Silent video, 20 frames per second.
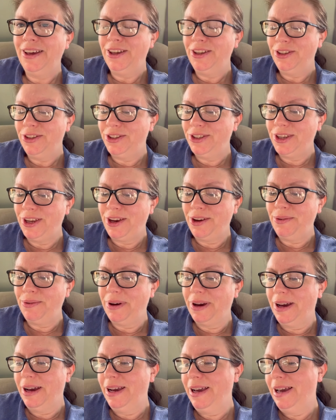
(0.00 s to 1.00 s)
So
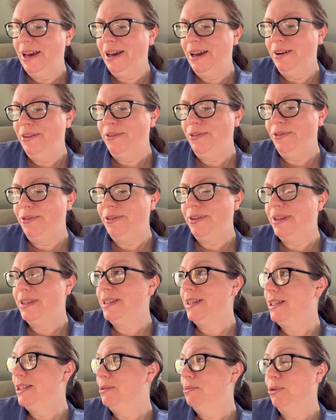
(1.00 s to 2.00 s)
I have
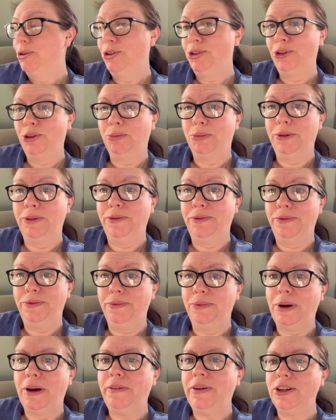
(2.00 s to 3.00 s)
sat and watched a couple of,
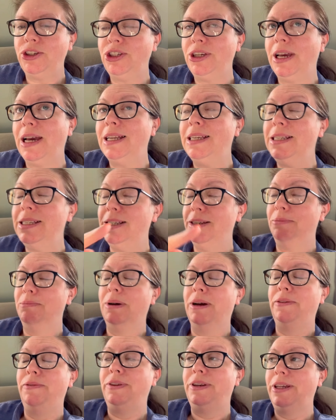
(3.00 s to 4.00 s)
I've actually edited
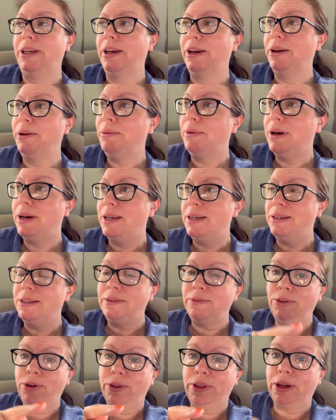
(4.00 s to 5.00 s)
my video and
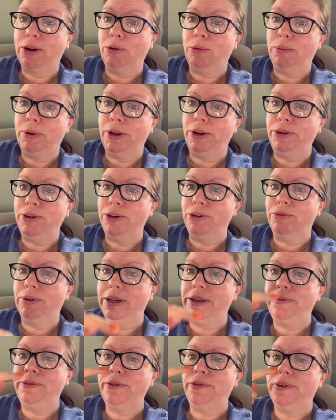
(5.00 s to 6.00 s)
I've got that uploaded
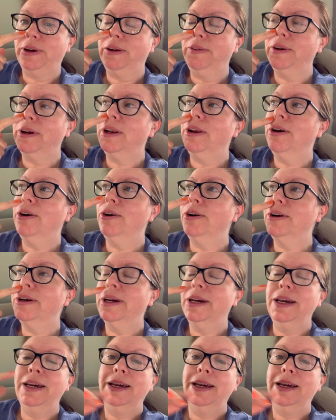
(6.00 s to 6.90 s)
ready for 5 o'clock.